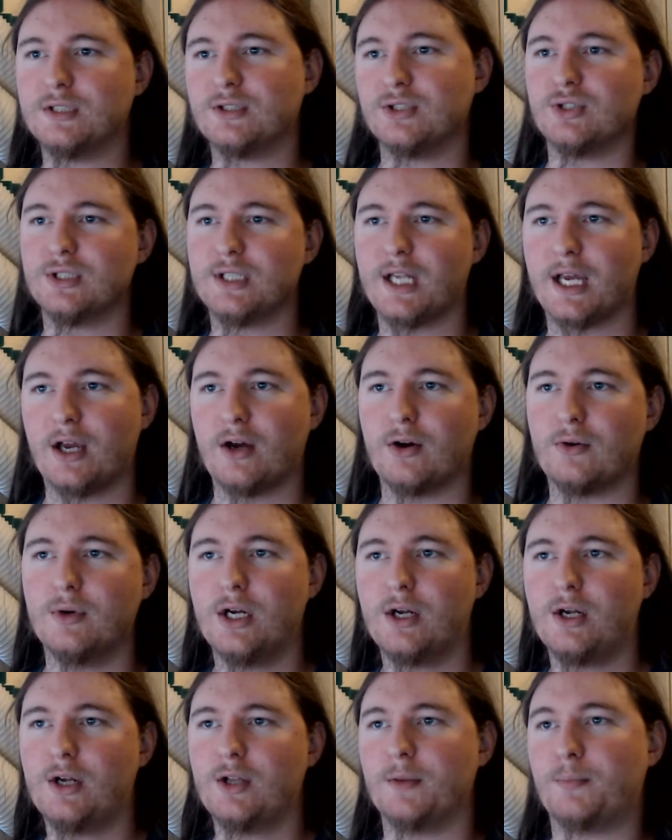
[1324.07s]
isn't how
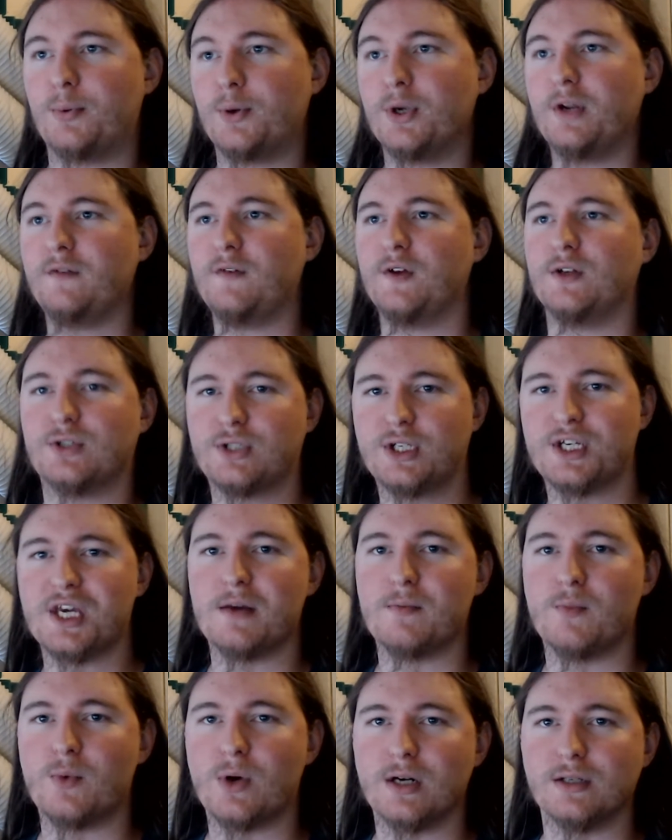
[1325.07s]
the previous
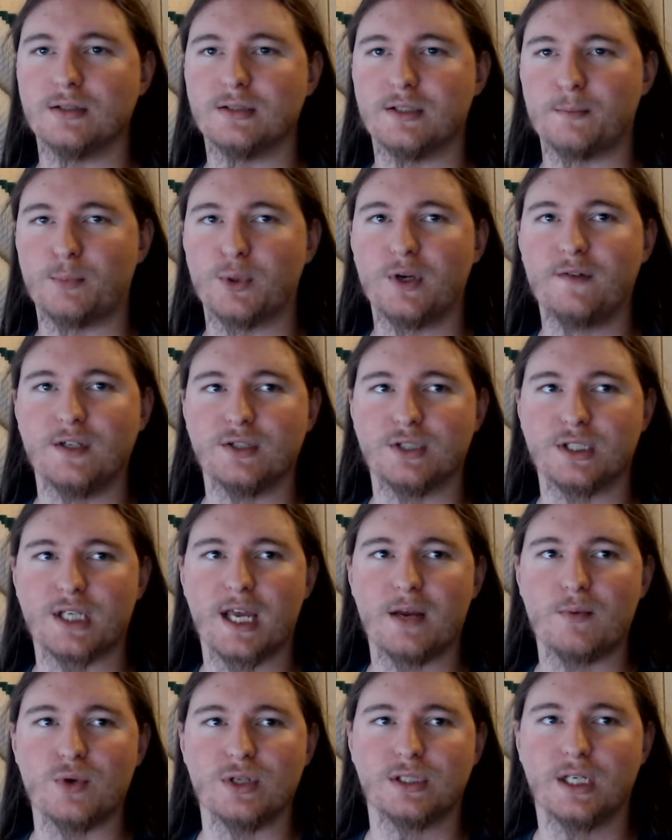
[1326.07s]
game was. The previous
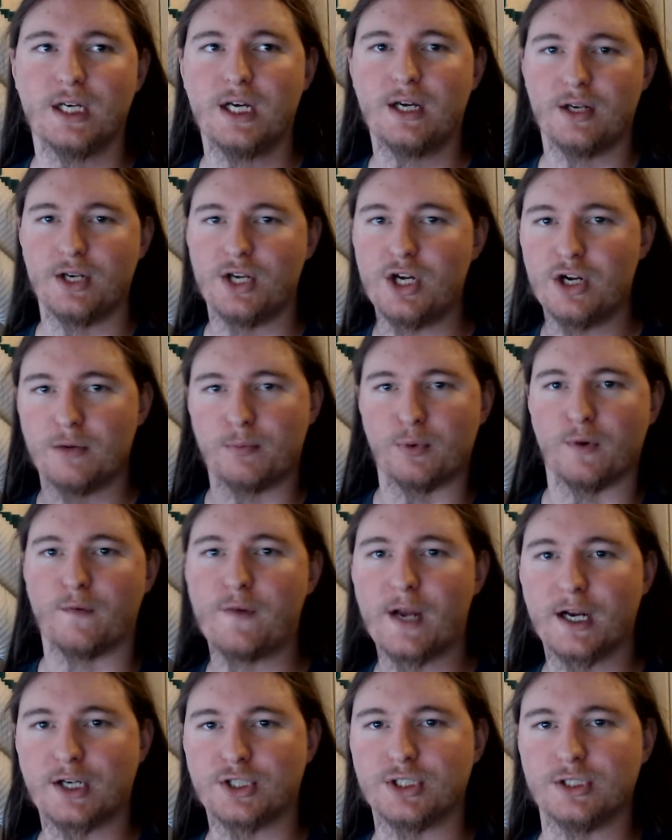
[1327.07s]
game was near
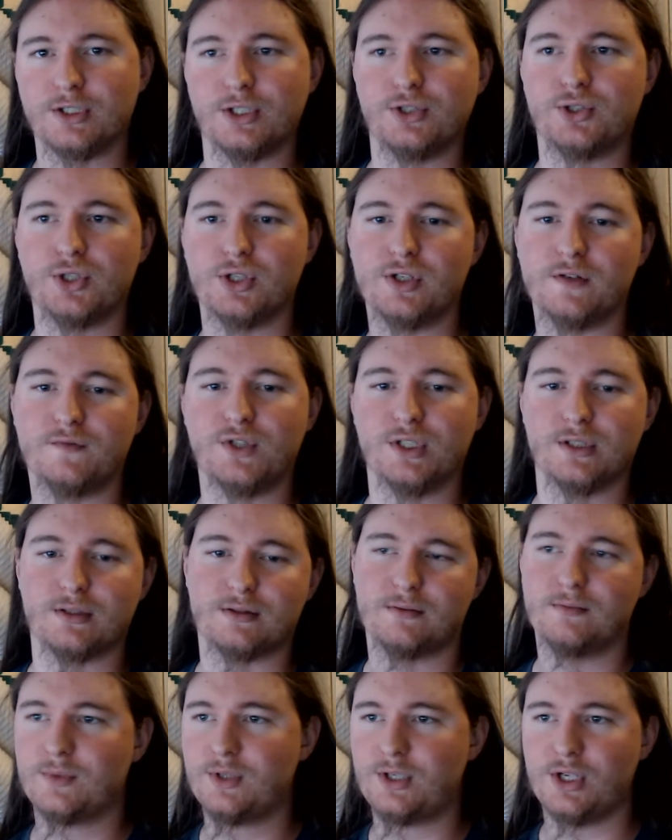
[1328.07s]
perfection. You should have just
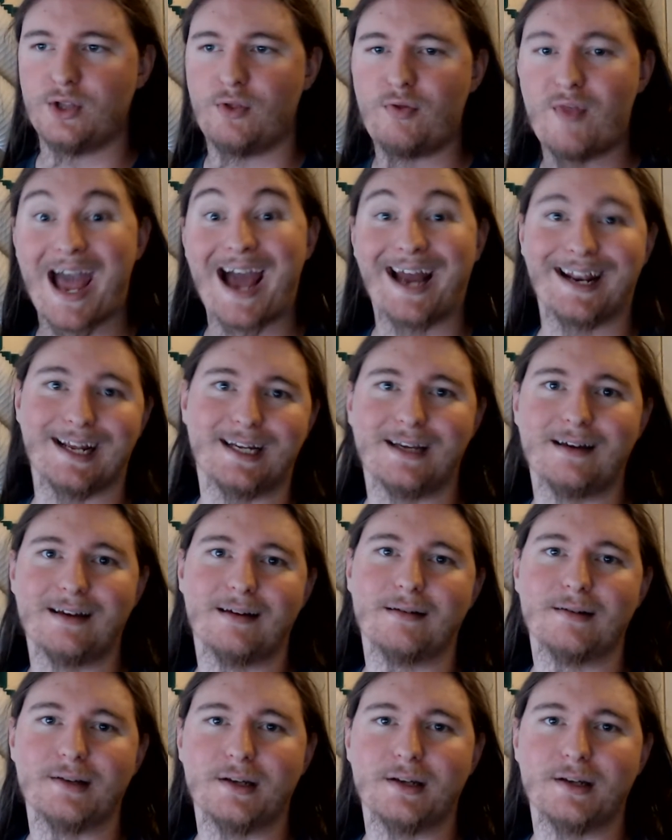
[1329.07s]
did that again,